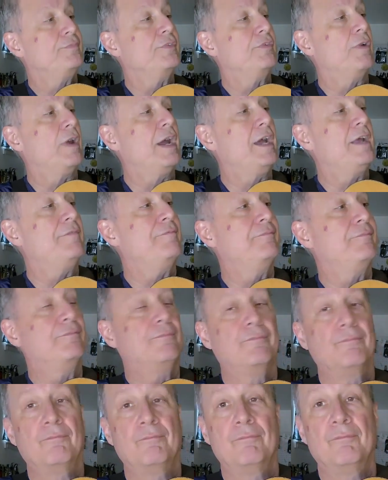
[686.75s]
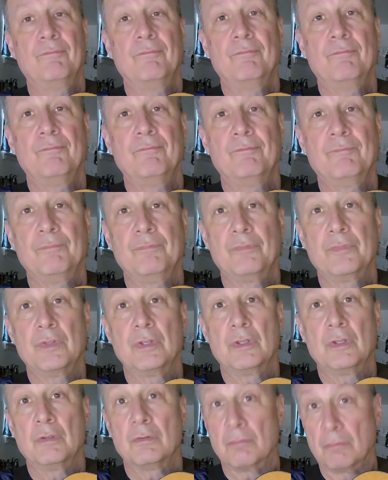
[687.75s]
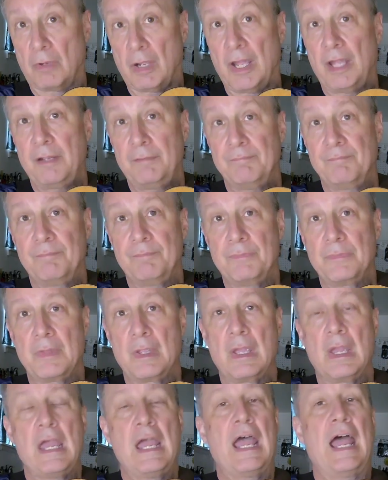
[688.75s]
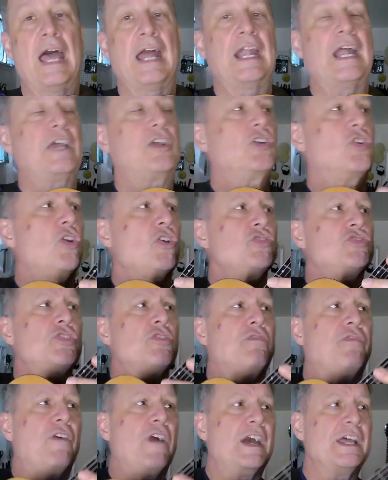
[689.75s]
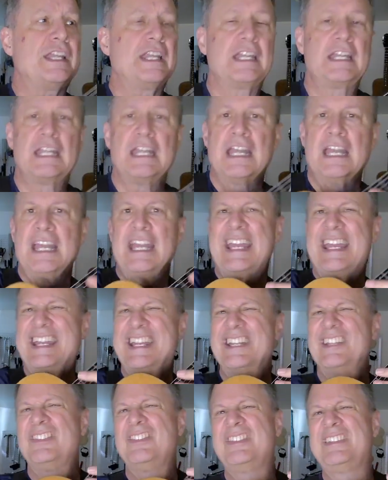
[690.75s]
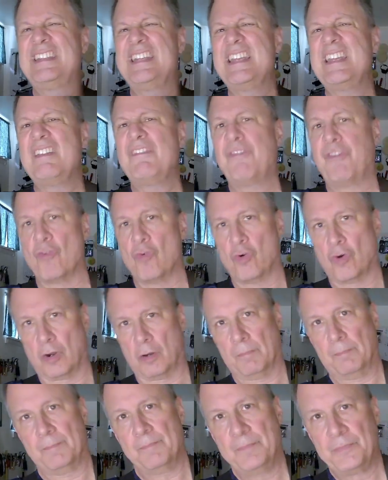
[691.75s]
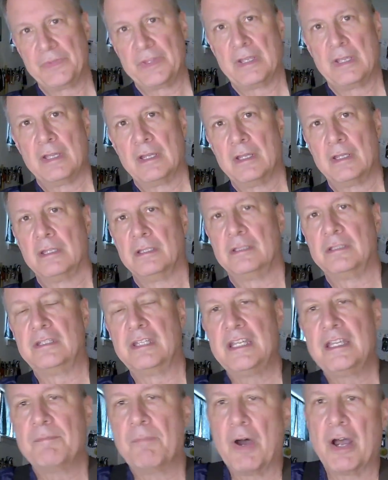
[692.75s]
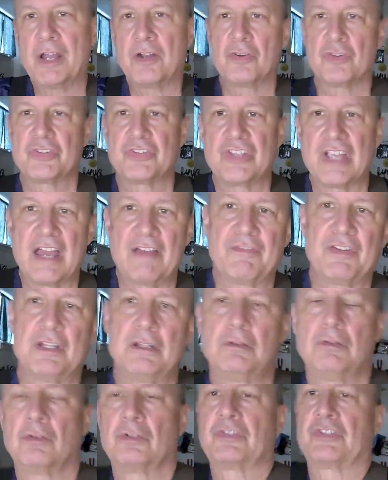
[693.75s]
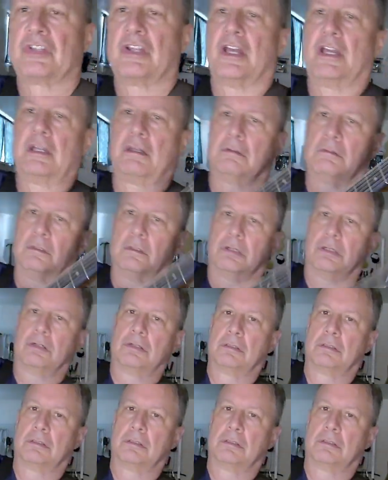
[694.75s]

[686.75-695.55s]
right? Right? And I could also find it in a D form. D minor 7 looks like, oh,